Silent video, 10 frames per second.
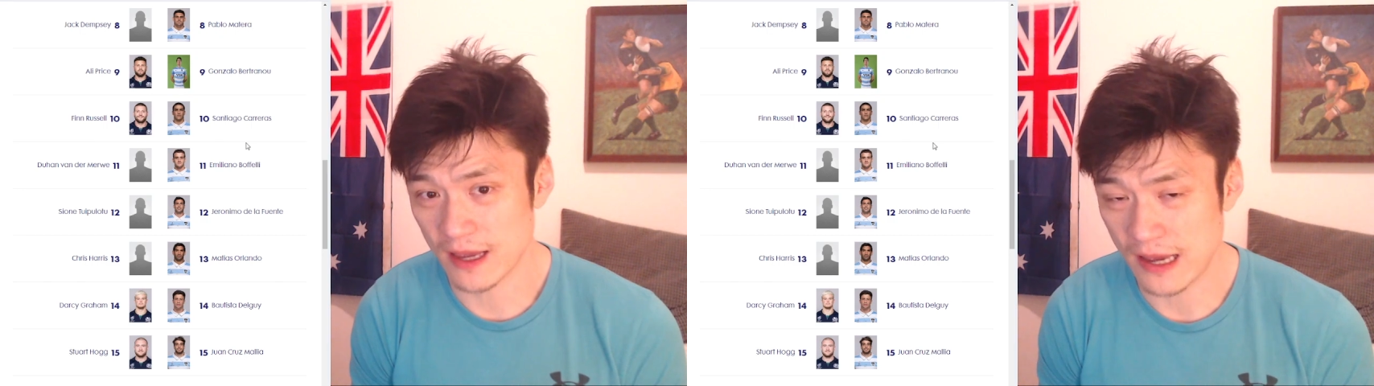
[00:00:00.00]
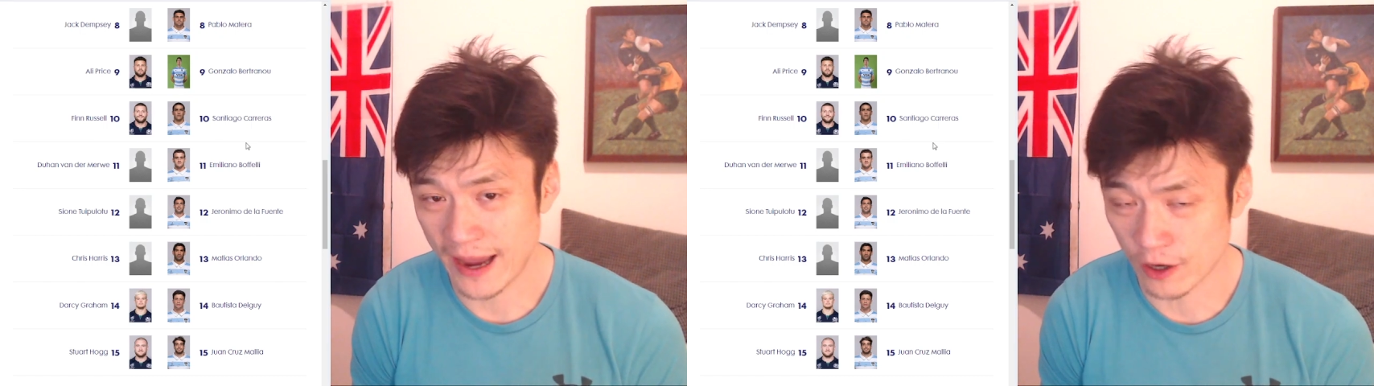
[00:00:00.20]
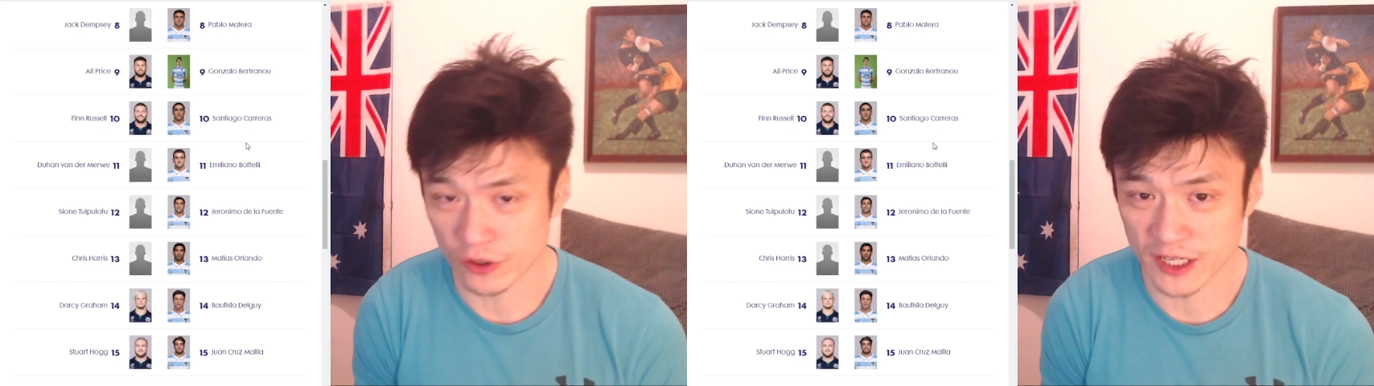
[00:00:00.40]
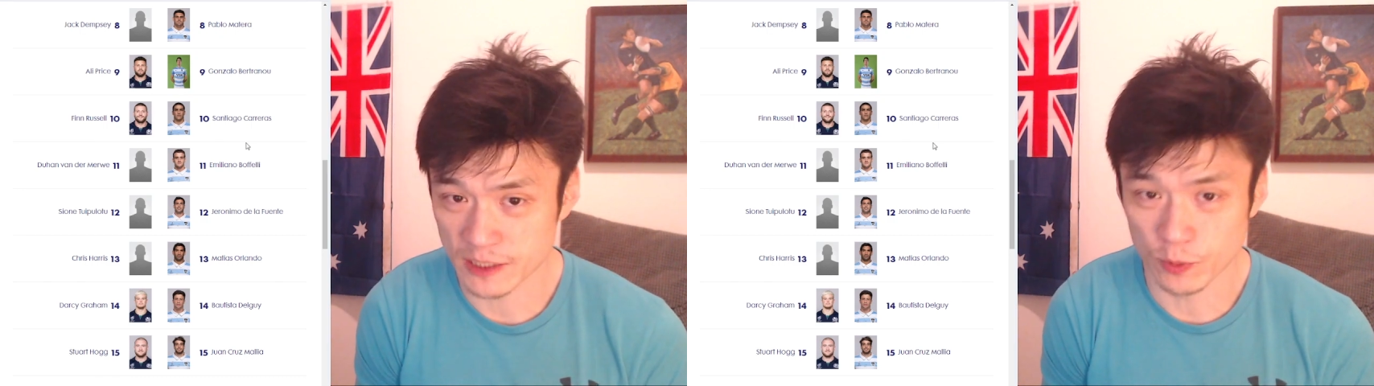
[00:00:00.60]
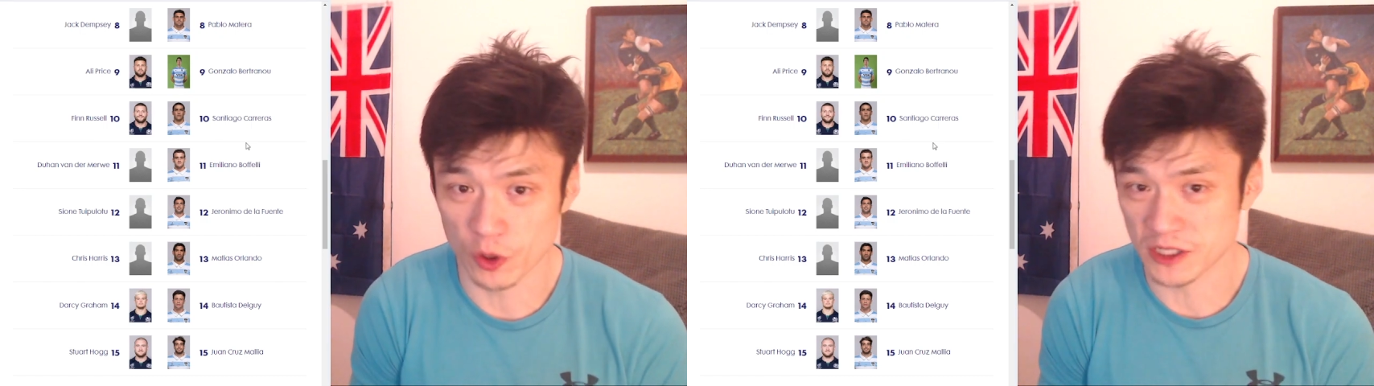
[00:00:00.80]
how to
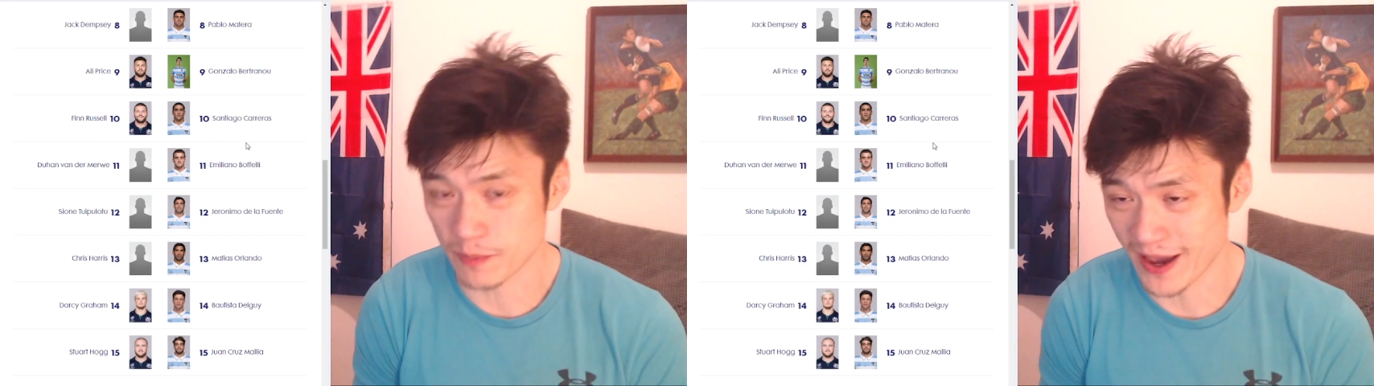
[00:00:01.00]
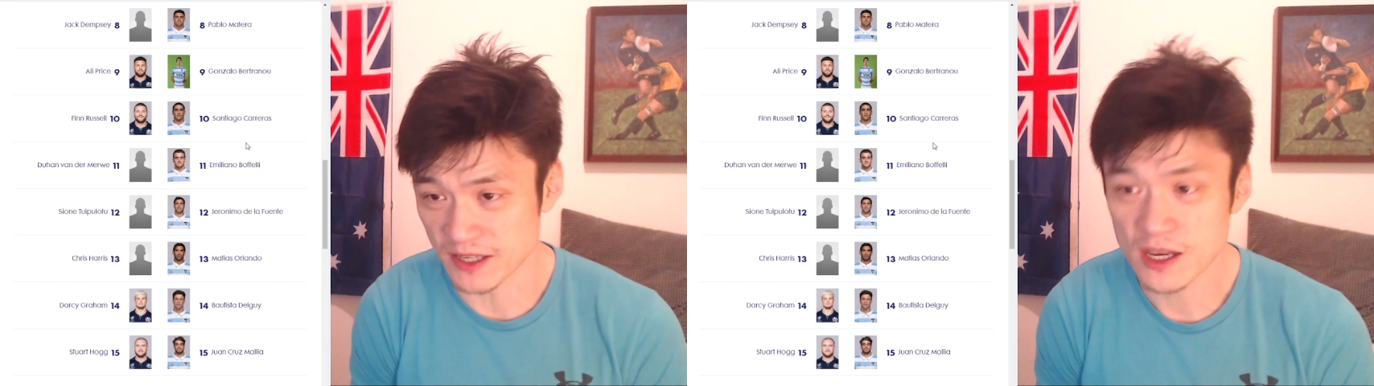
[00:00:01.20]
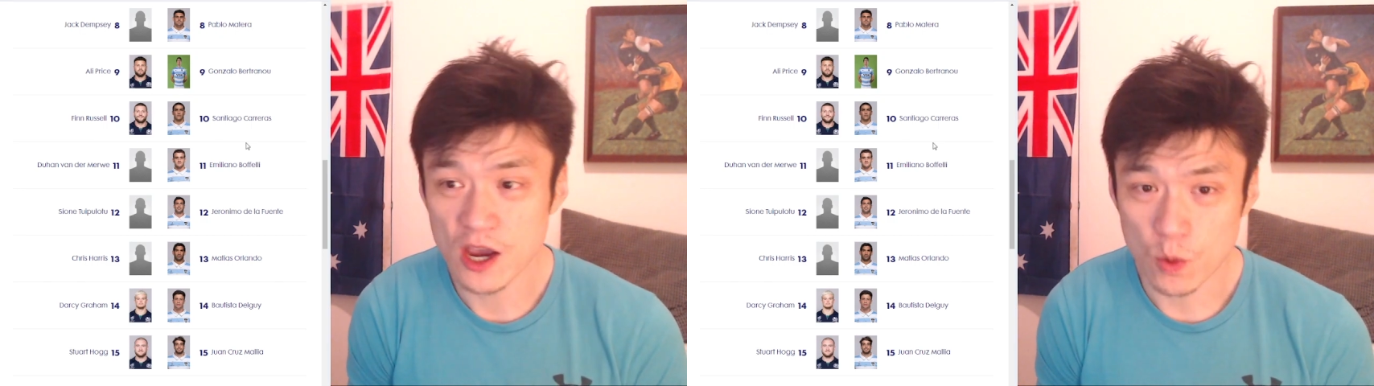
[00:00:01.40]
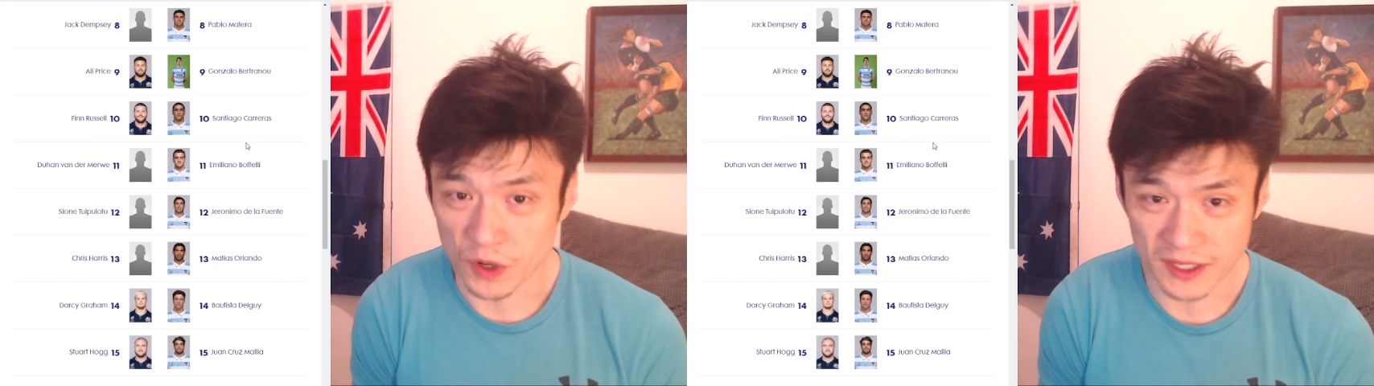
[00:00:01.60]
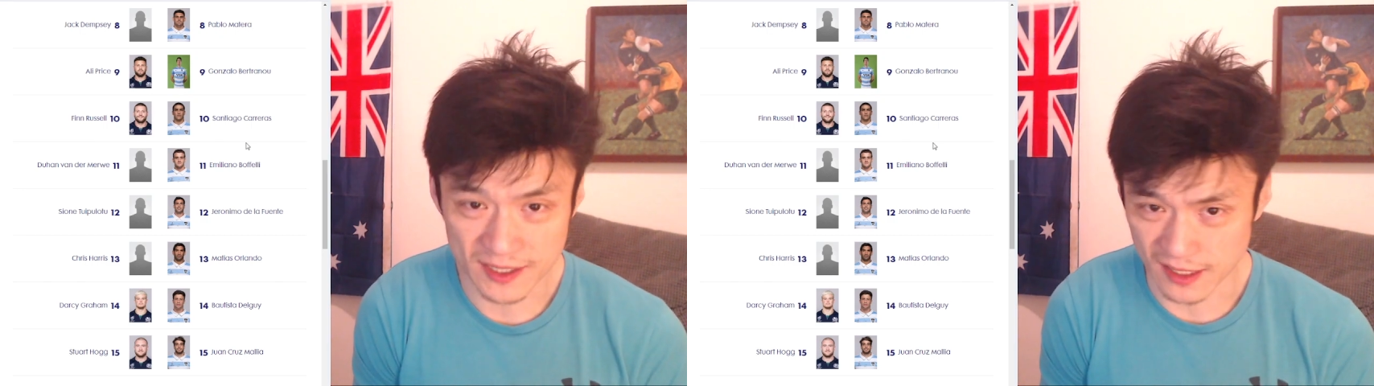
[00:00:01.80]
exploit space
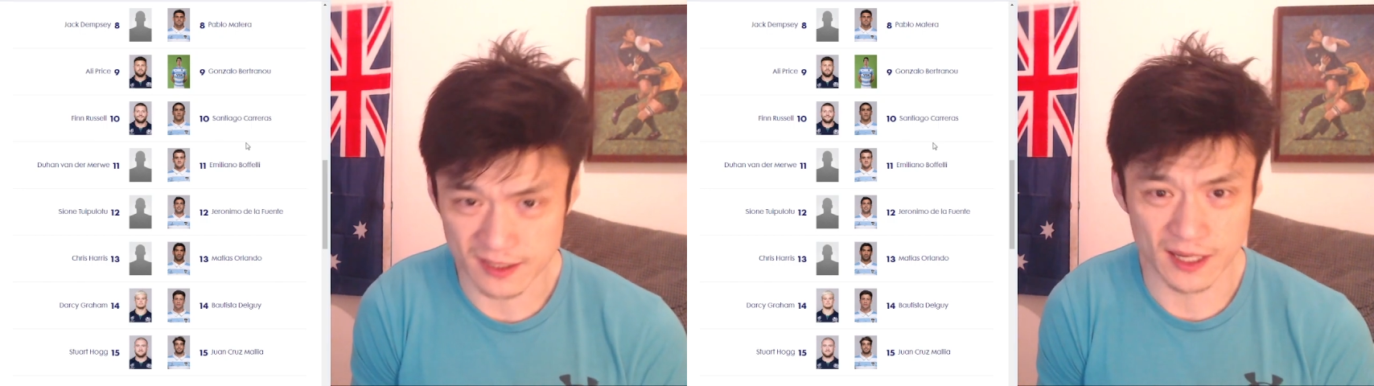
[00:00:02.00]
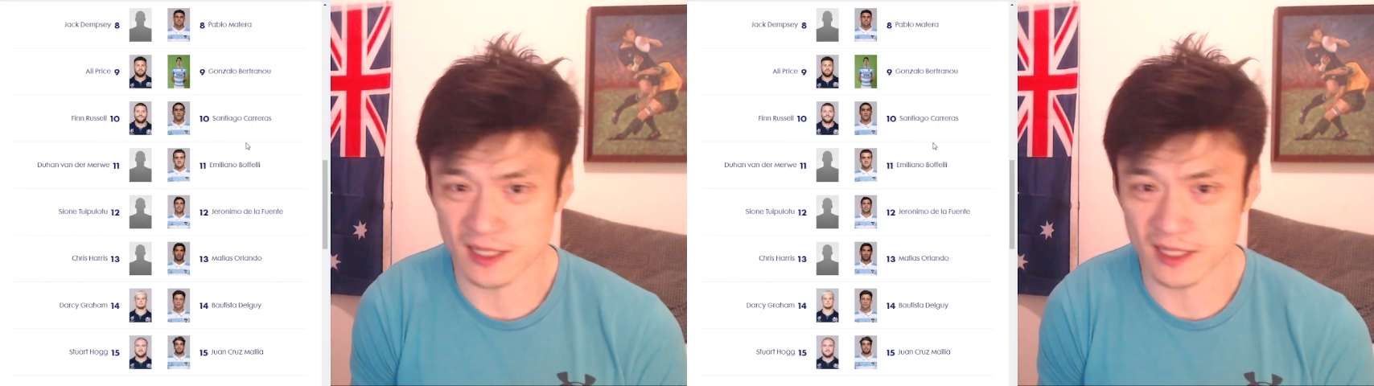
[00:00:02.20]
when he sees it.